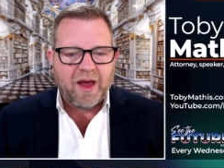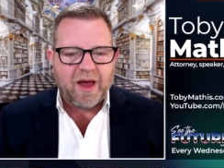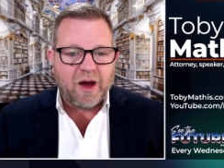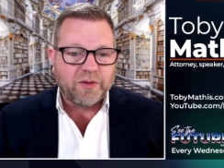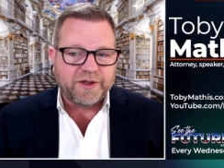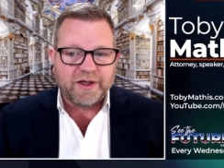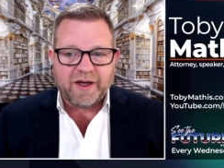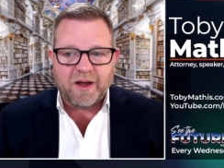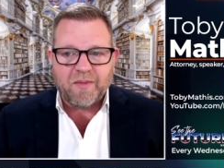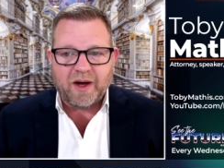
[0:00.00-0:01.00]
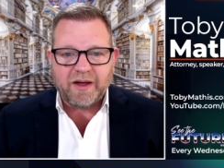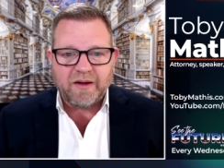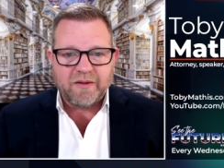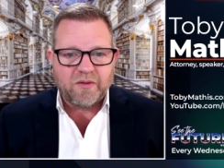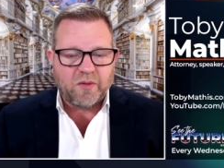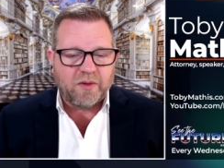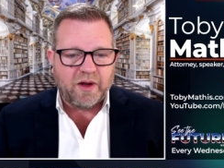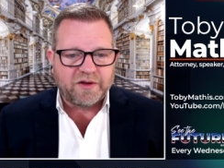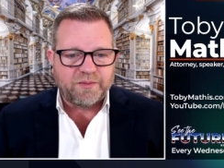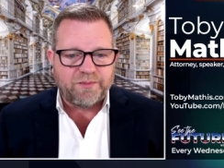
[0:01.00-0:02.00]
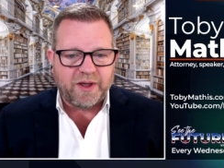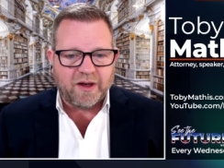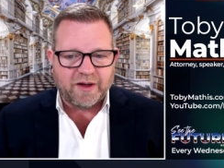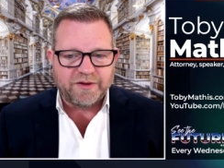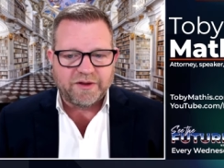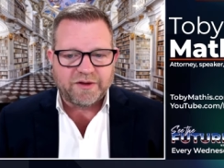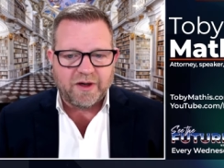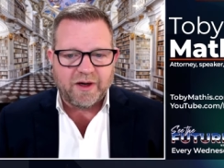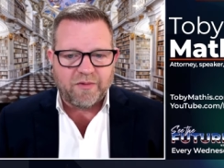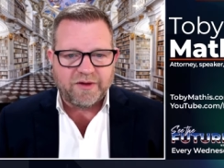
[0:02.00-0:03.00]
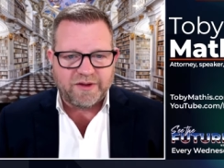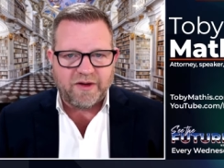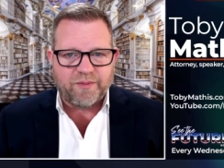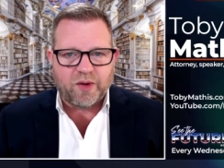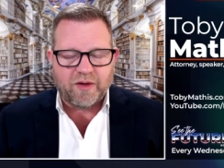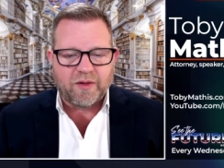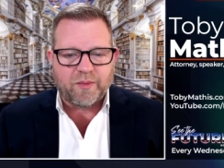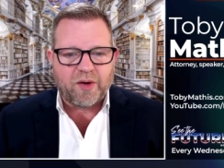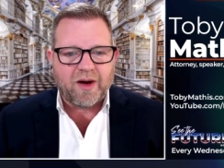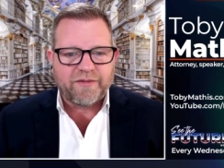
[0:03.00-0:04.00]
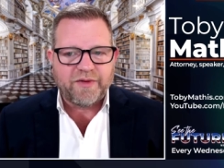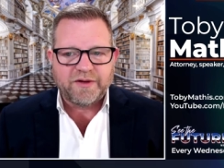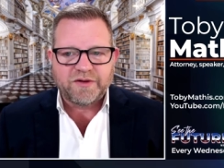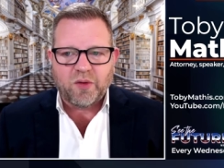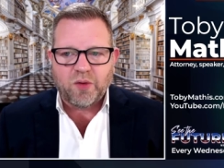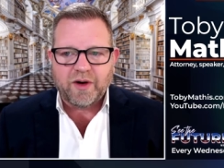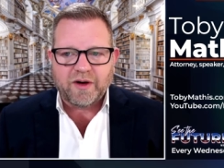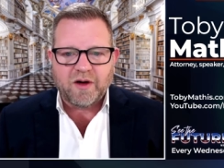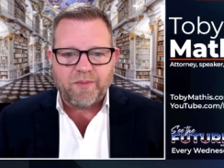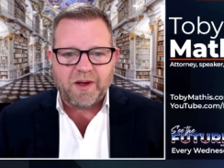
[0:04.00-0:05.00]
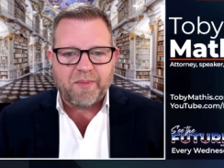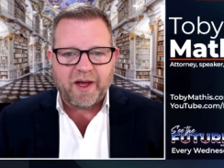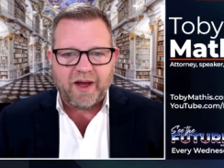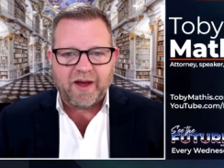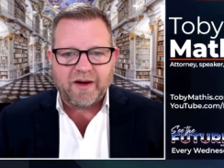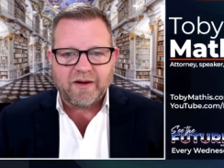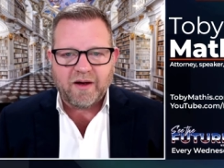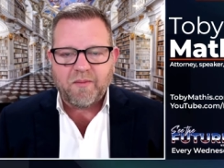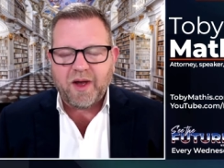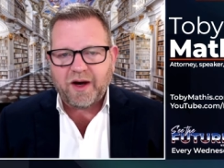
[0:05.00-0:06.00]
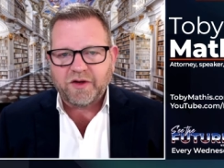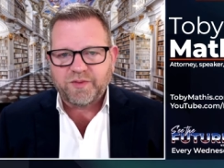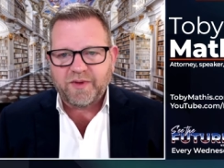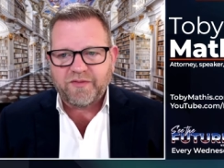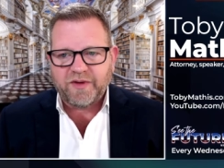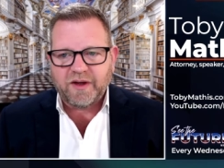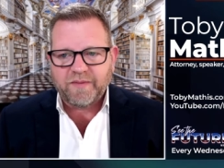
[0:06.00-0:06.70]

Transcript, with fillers: How is it going to get money? It's because it's going to receive part of the profits, or it could be paid a management fee.